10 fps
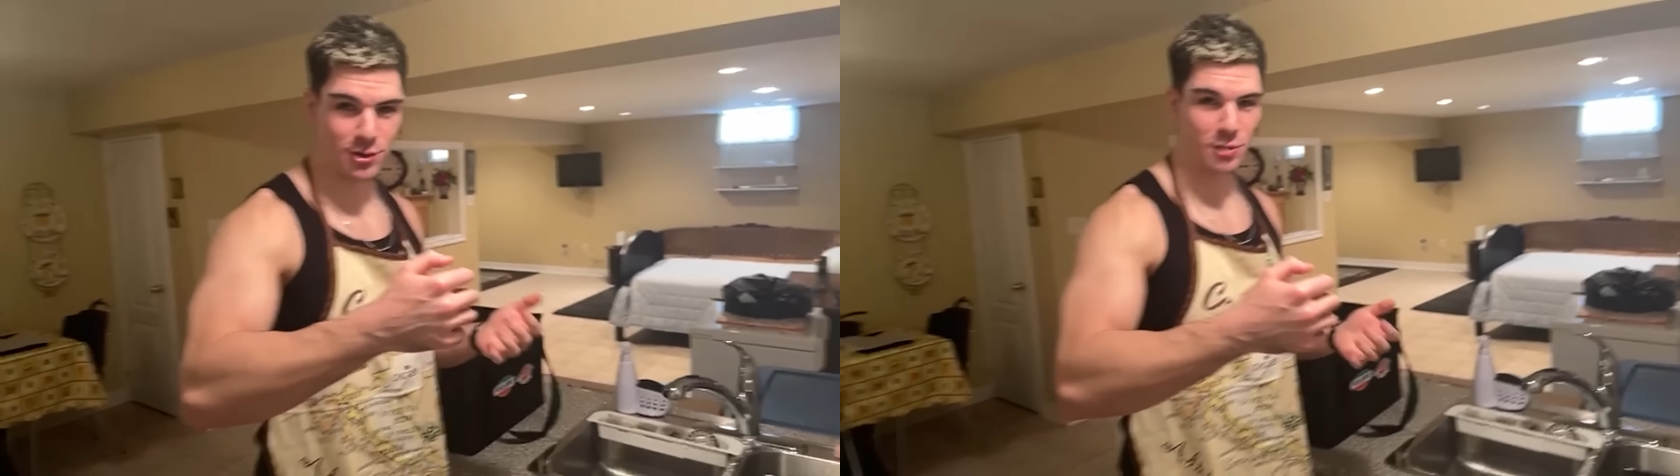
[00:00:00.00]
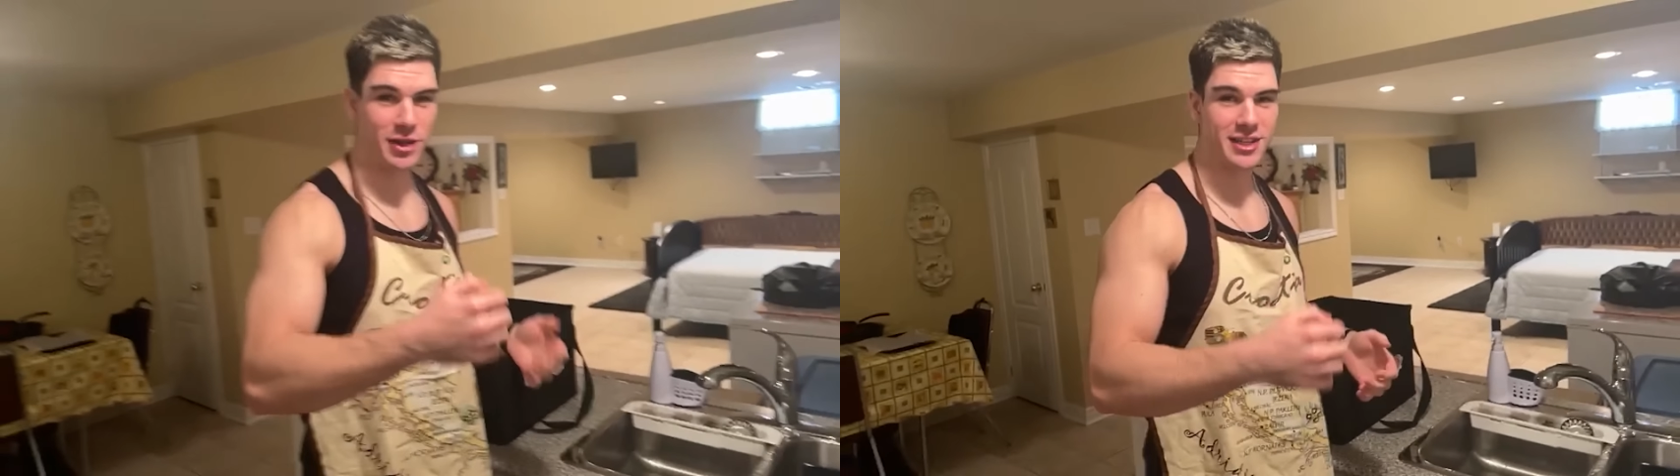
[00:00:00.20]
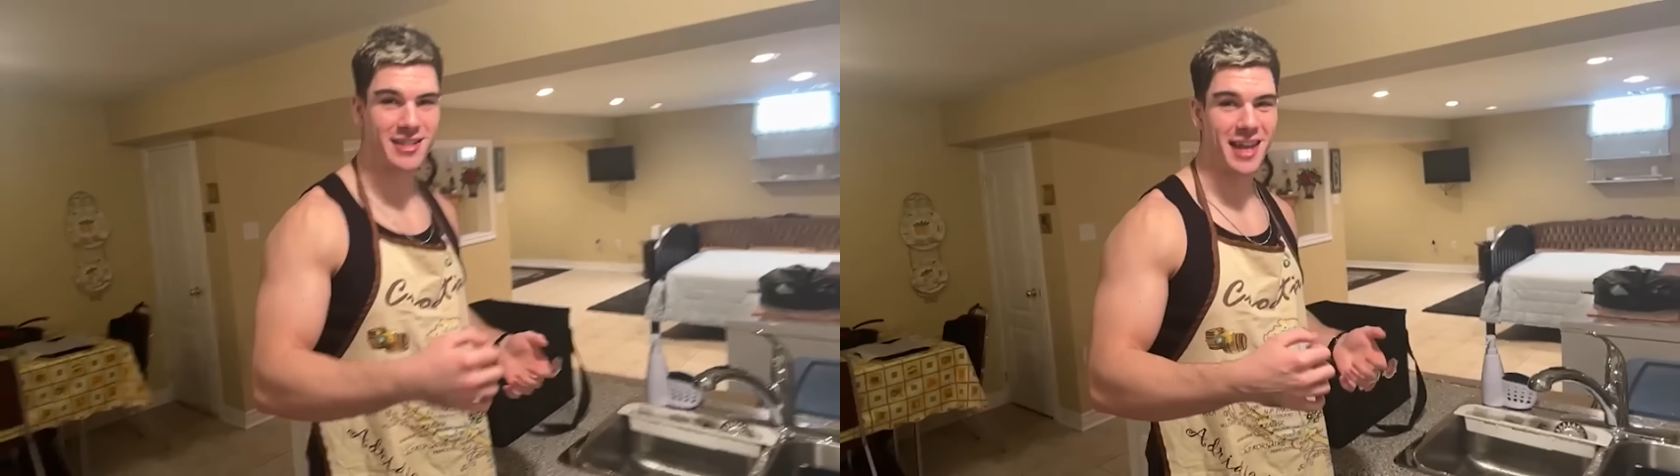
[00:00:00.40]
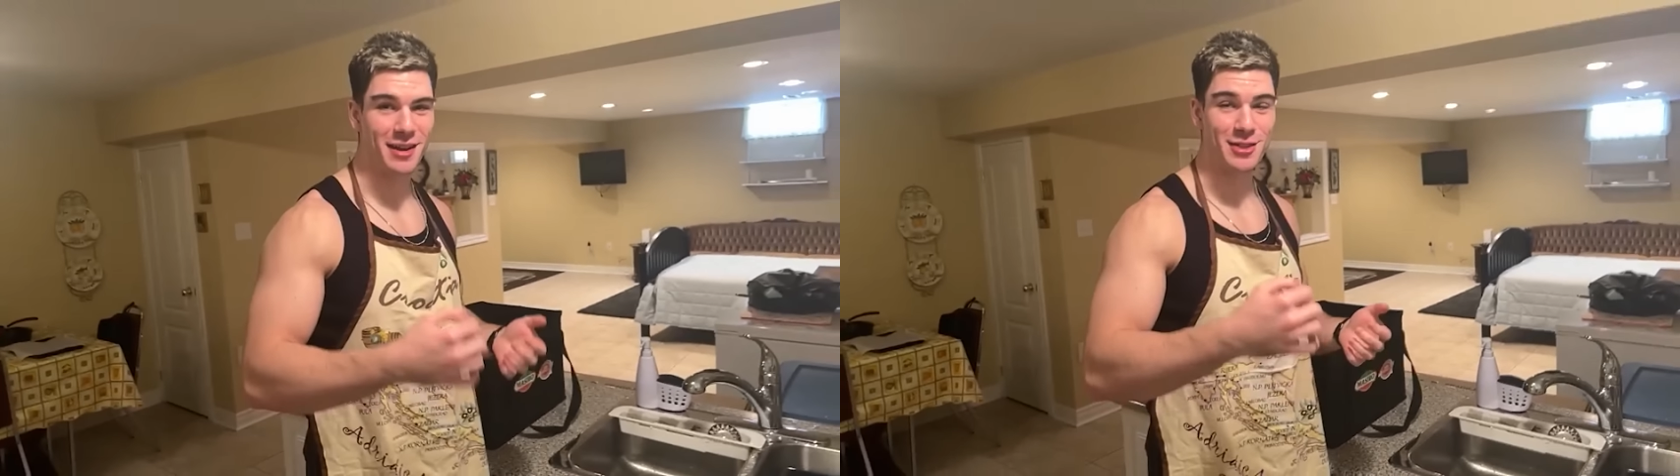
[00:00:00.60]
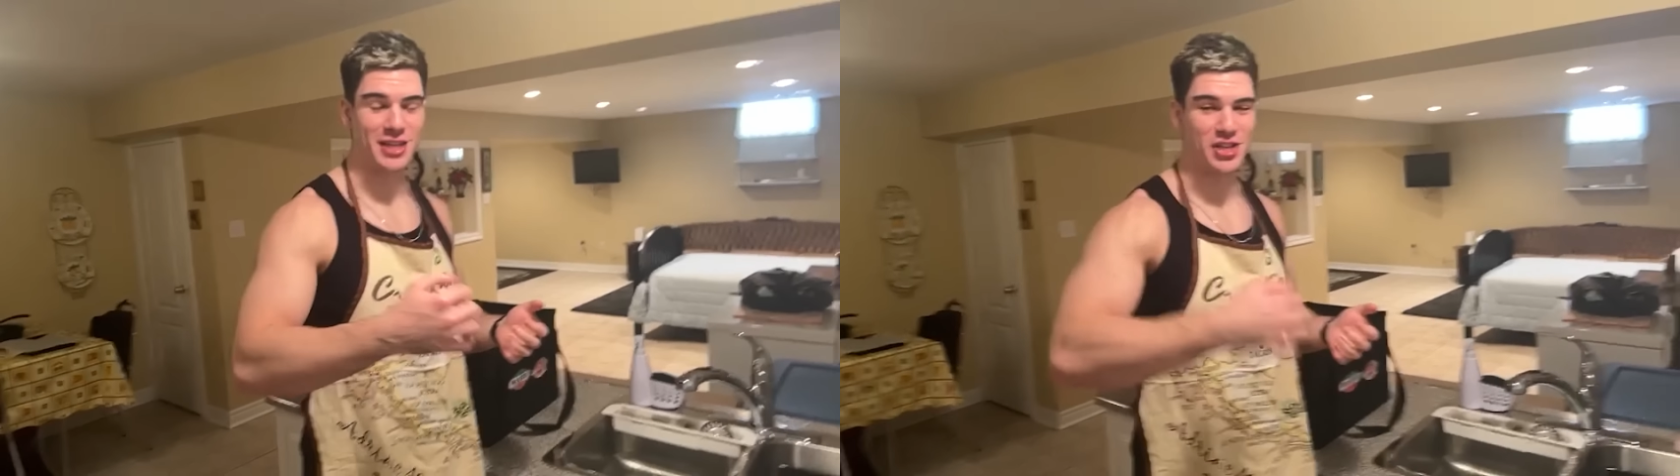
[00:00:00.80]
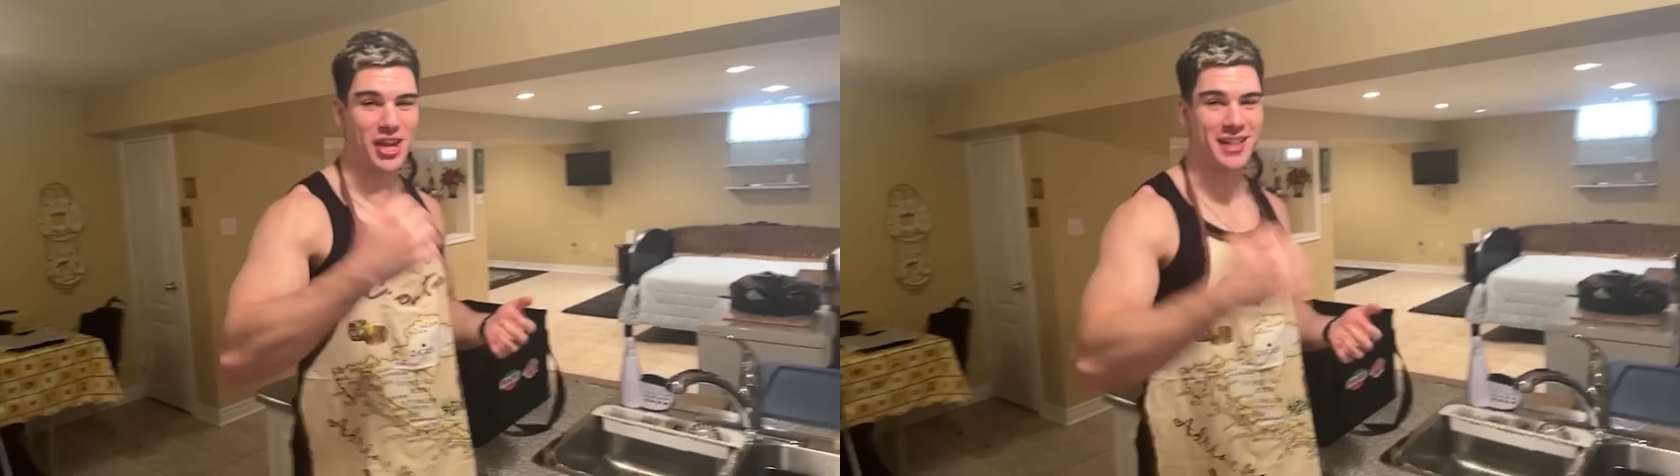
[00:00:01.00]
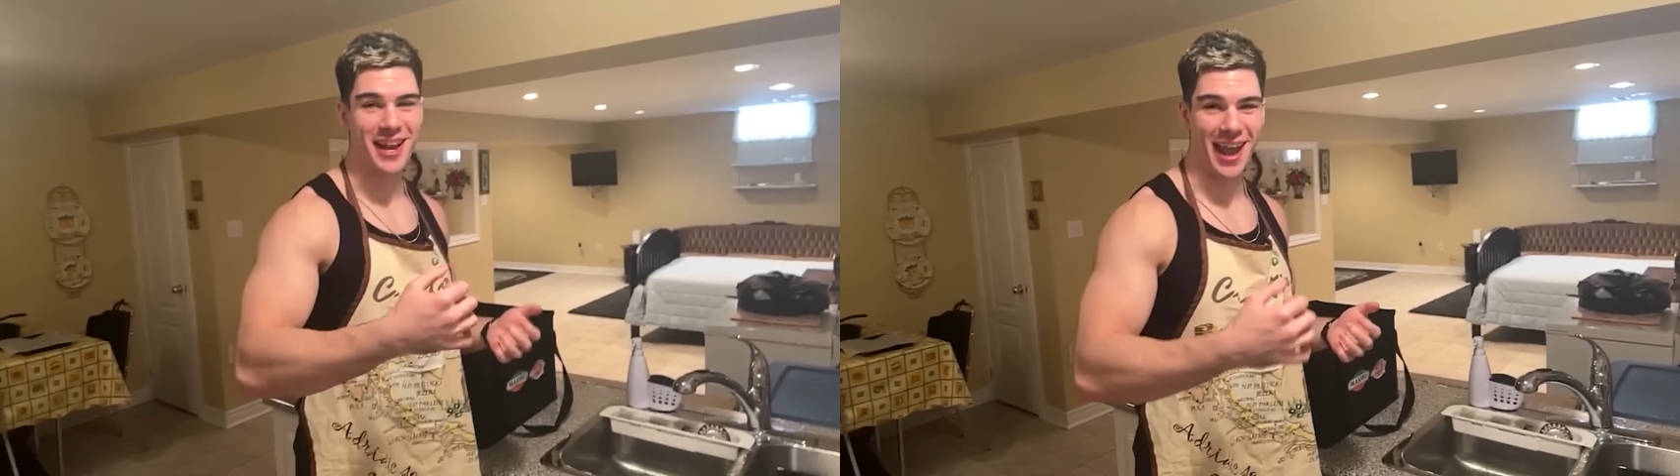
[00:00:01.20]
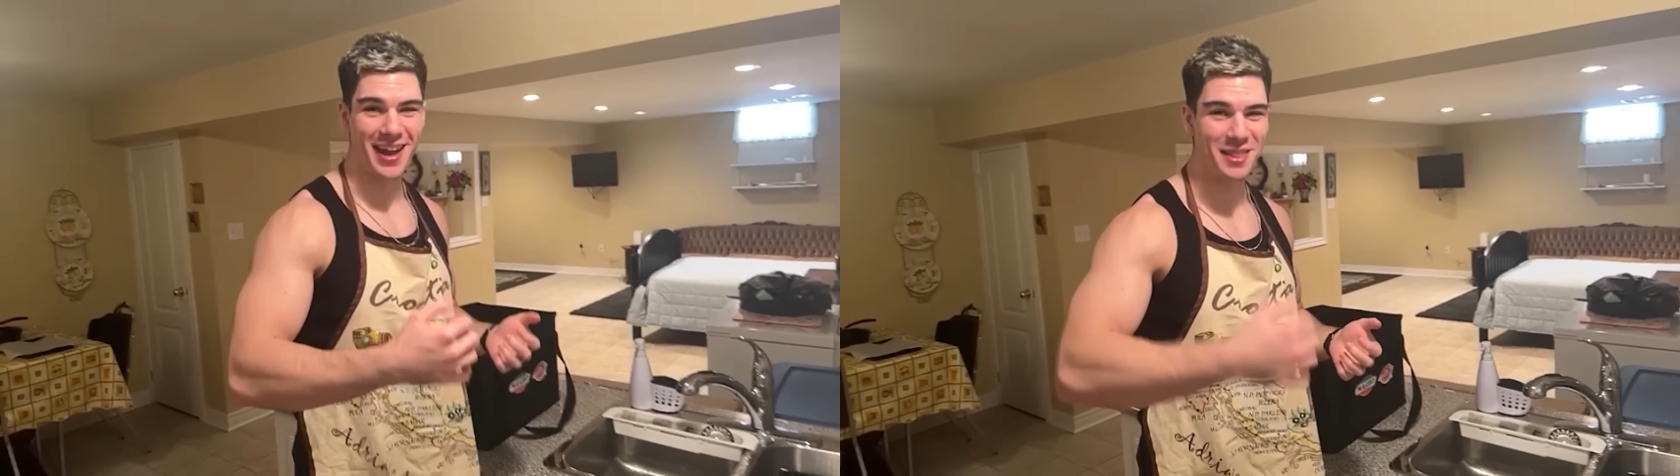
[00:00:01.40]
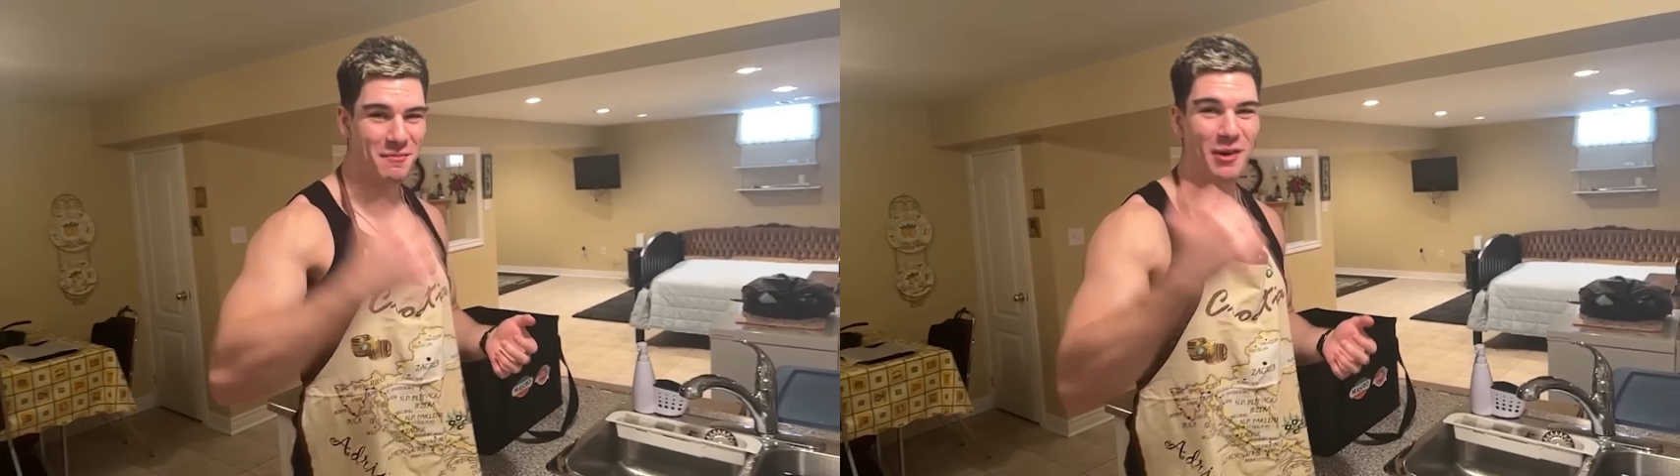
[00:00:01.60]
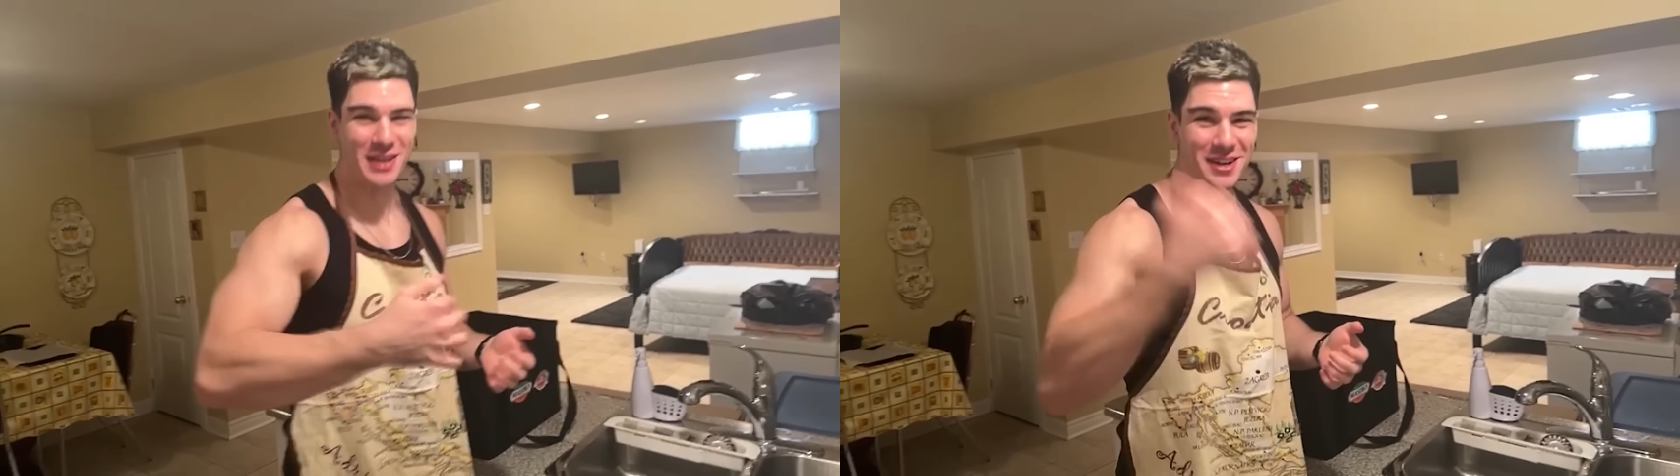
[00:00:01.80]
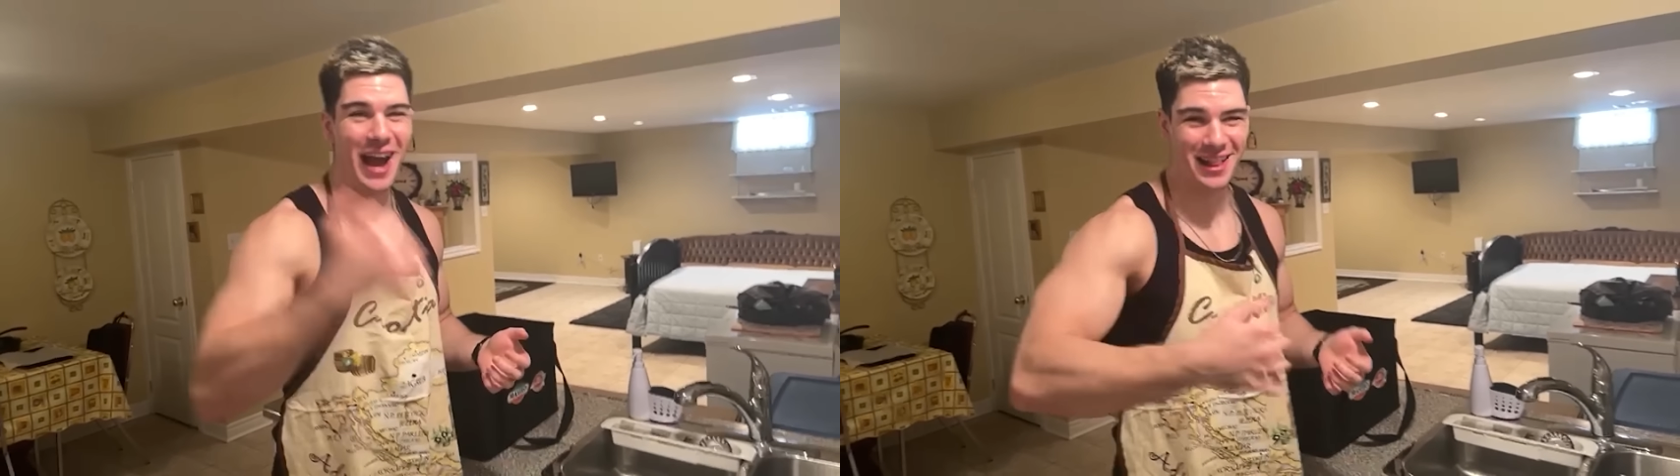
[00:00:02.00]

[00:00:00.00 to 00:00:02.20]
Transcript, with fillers: So we're using Wii sticks, and it was like shake the can to the motion.